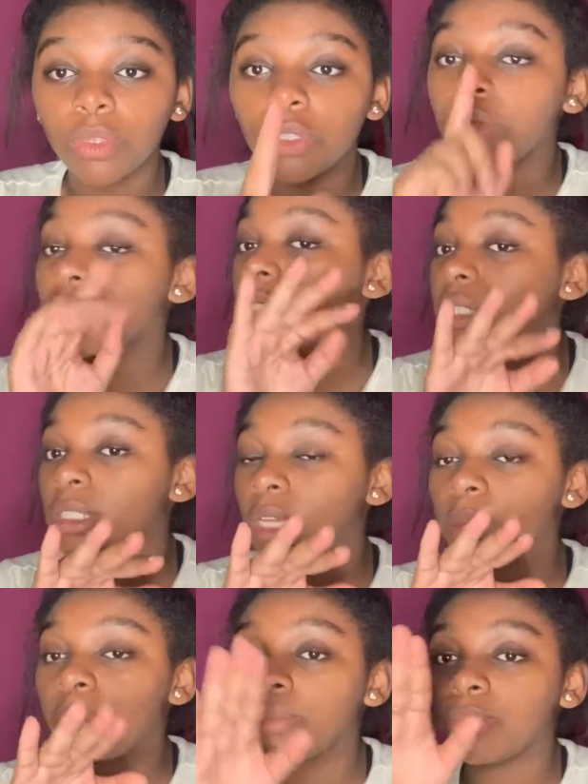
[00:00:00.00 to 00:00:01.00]
you can
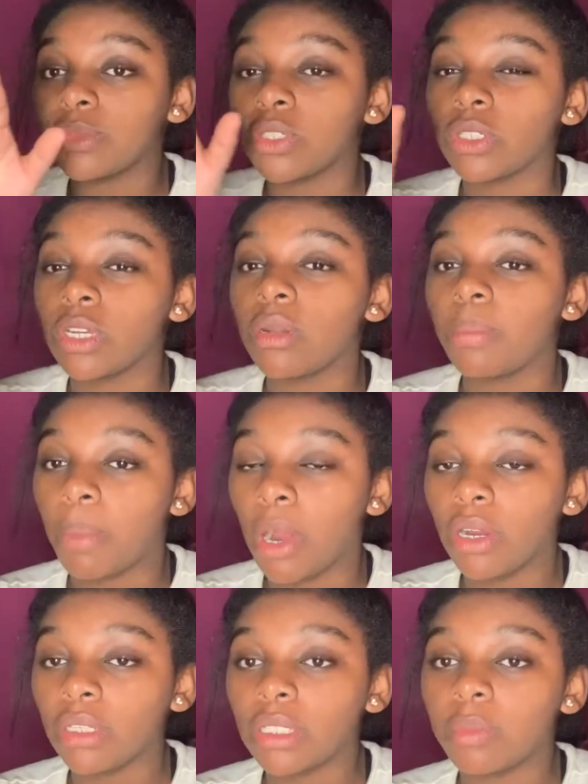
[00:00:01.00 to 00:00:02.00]
skip to certain
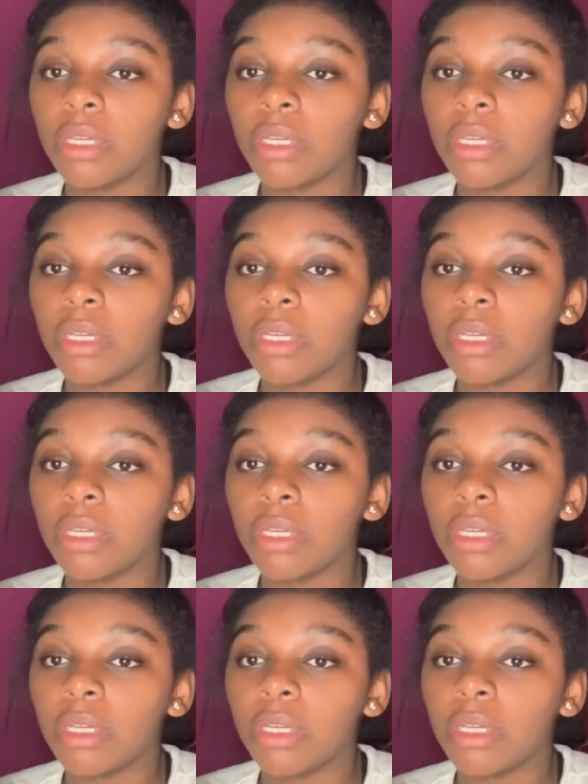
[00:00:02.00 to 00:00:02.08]
parts,